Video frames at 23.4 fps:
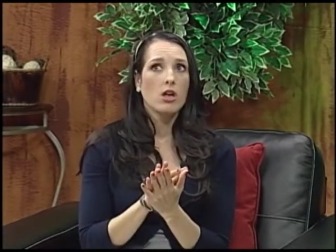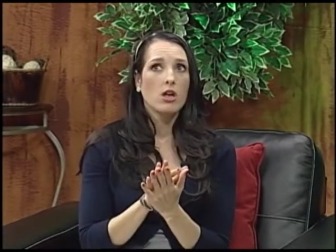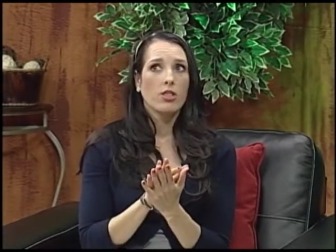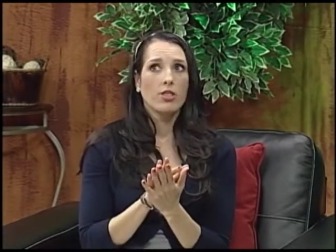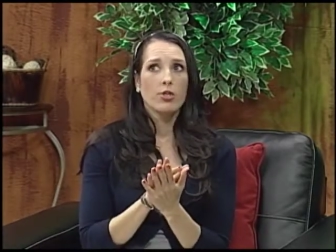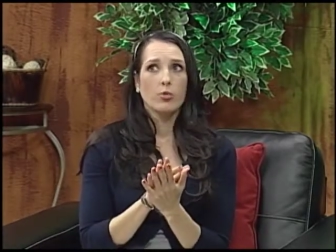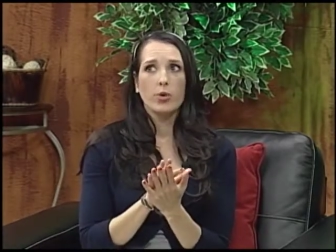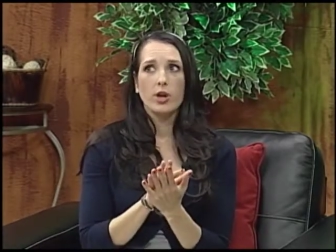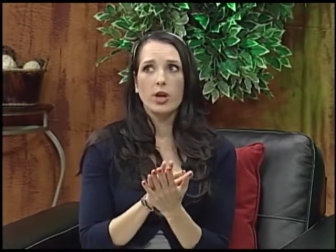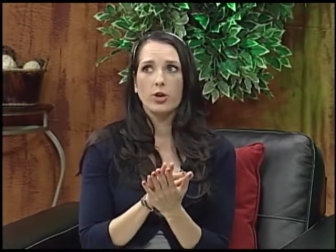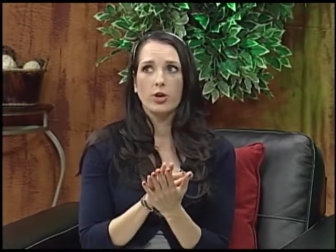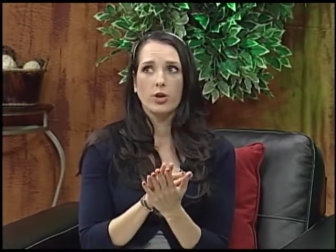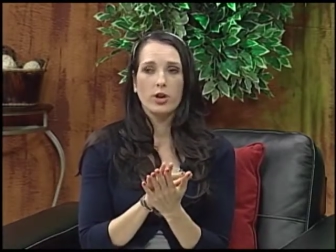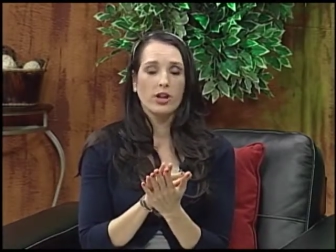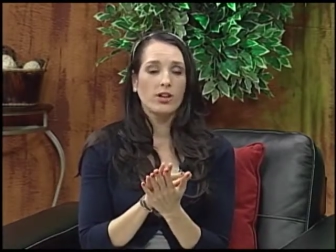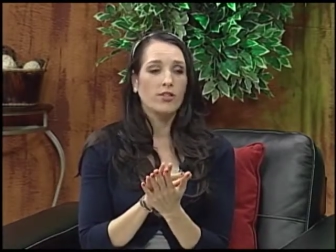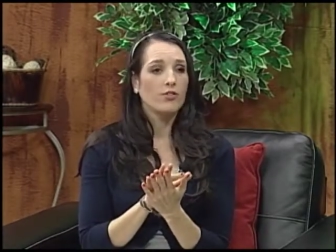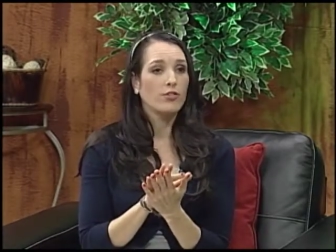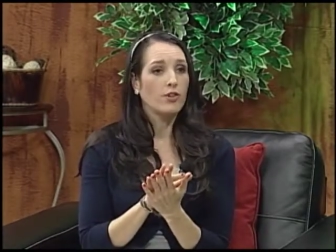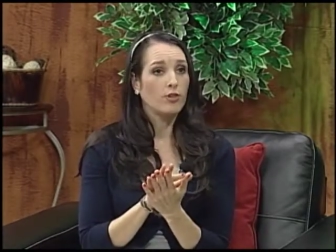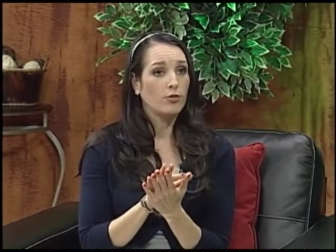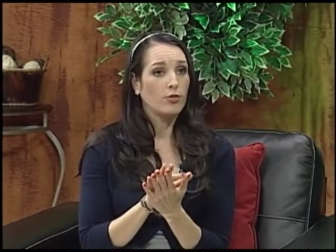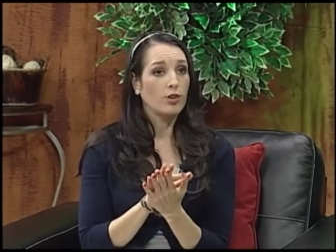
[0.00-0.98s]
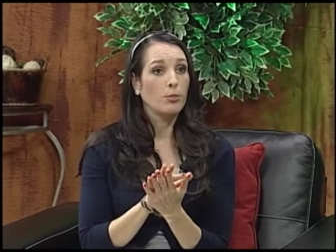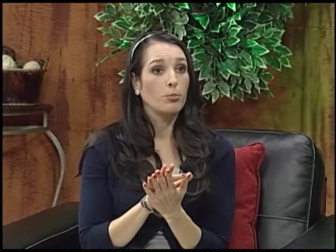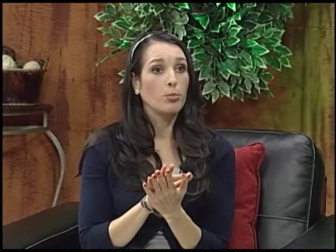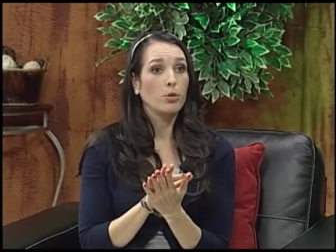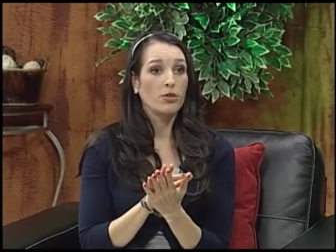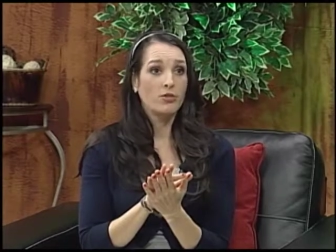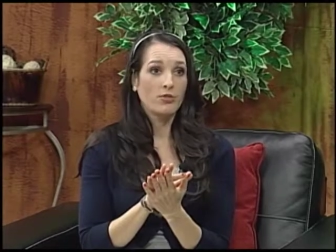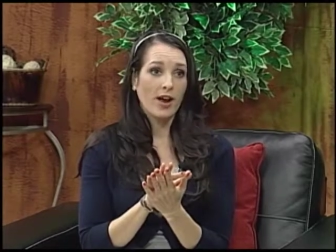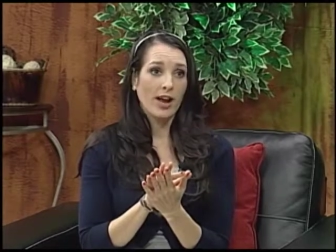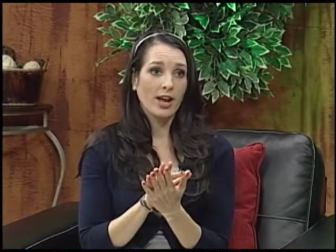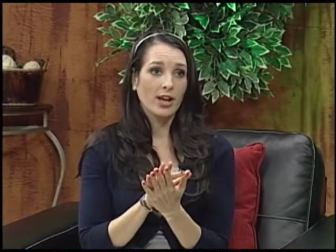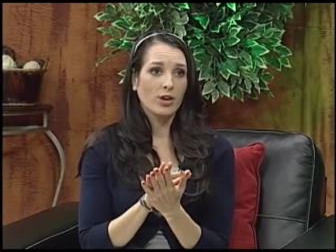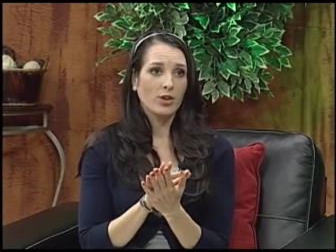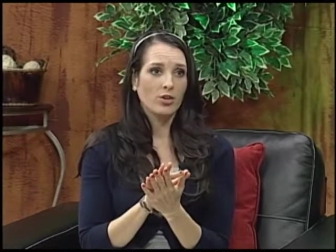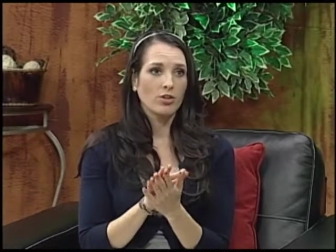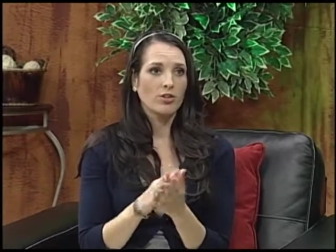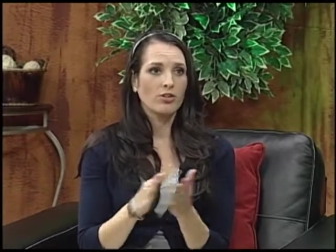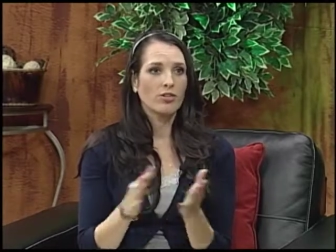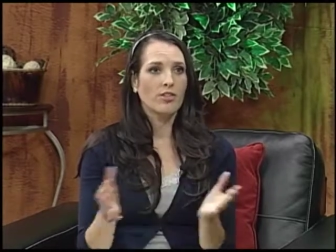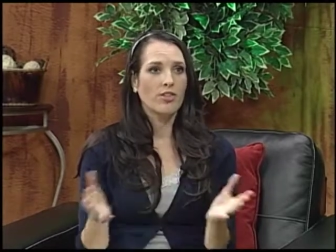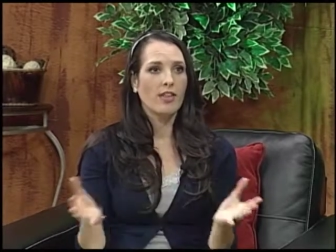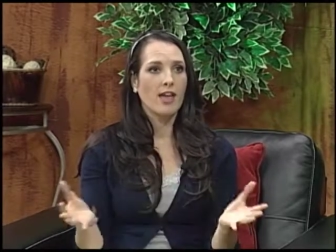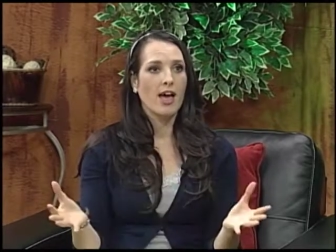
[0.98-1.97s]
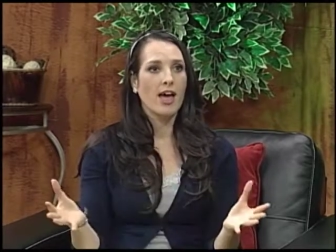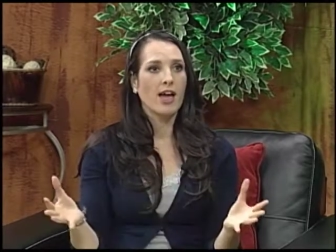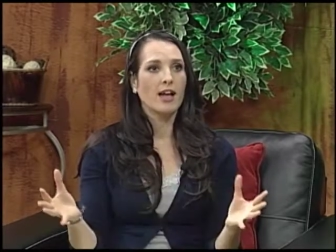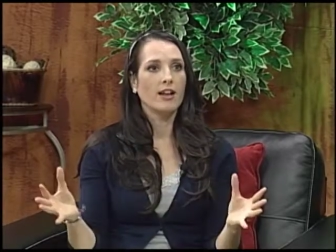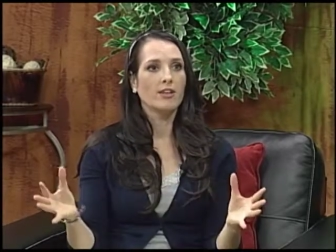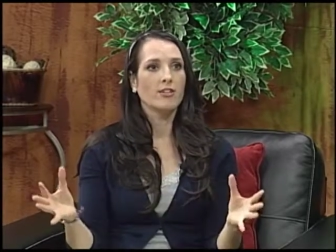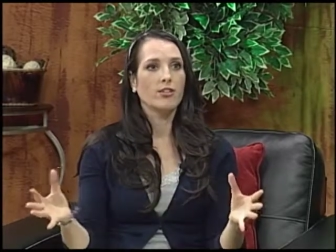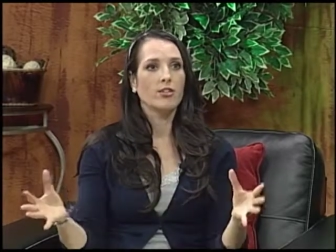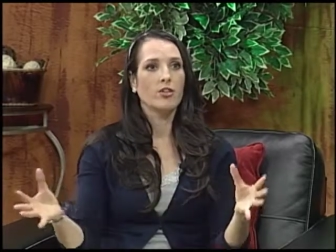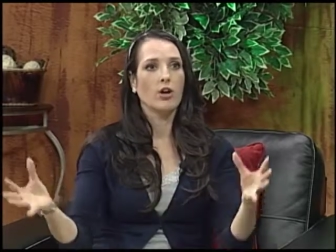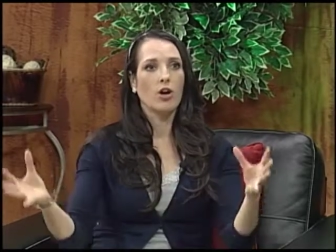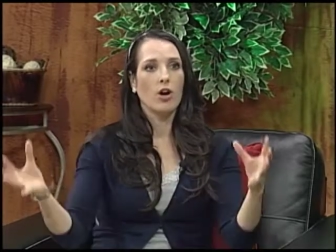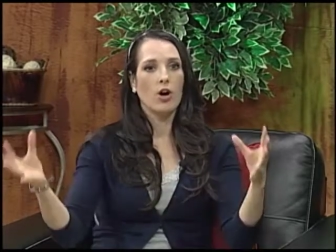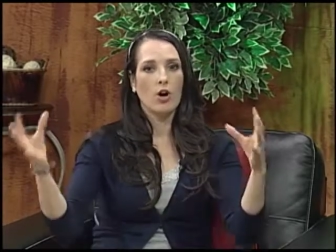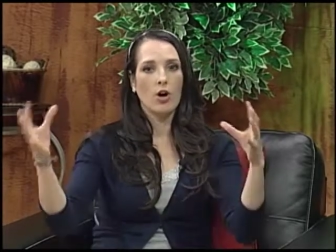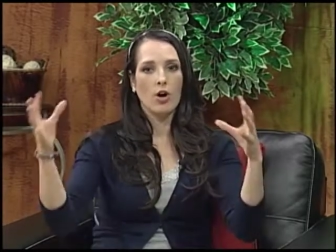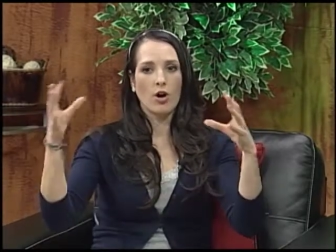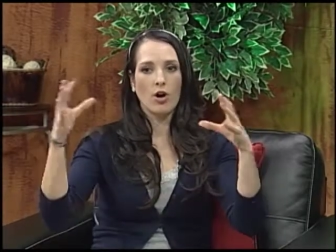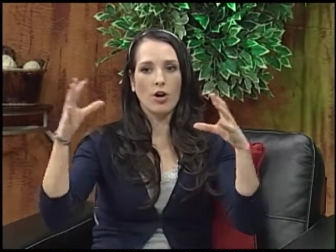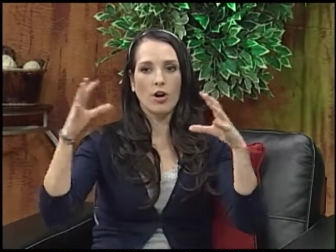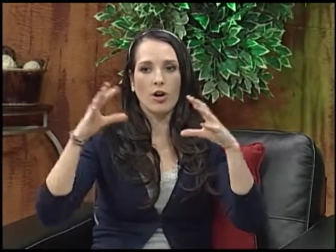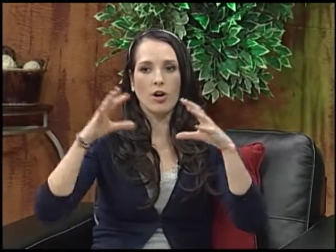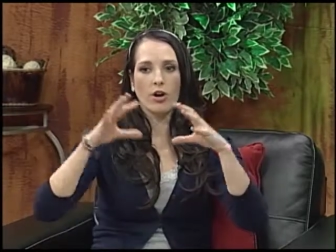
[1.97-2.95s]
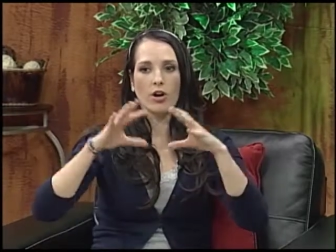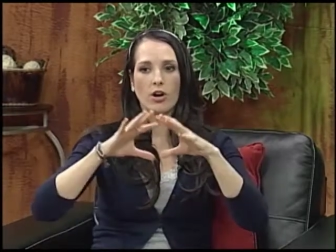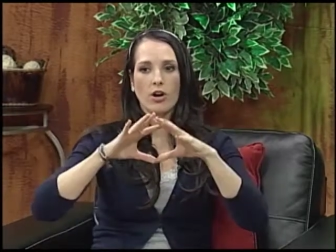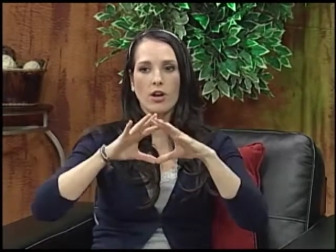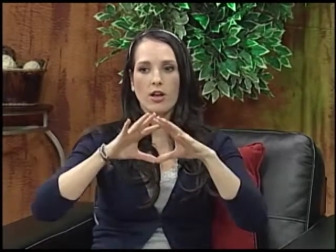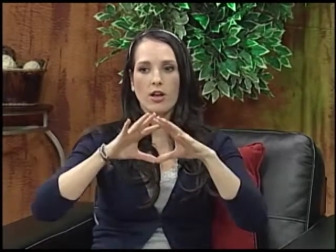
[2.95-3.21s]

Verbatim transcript: three hundred fifty providers that are